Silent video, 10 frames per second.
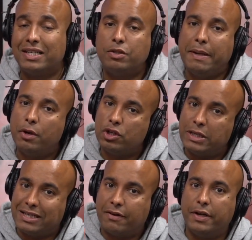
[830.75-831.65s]
maybe not
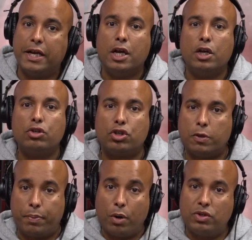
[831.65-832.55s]
necessarily just the
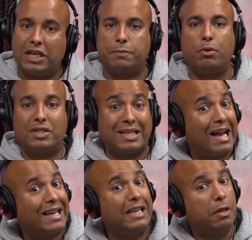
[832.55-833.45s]
protests, but
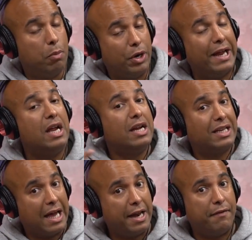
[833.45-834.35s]
targeting the money
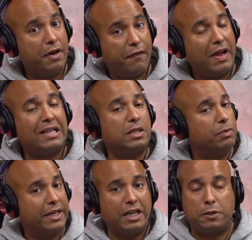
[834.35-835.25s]
can have an effect, and we
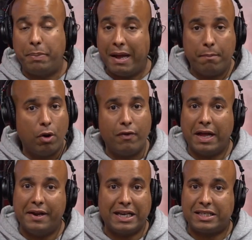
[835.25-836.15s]
can expect more of that
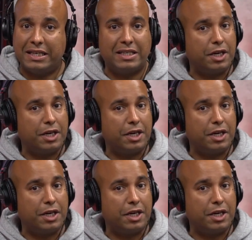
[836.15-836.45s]
next season.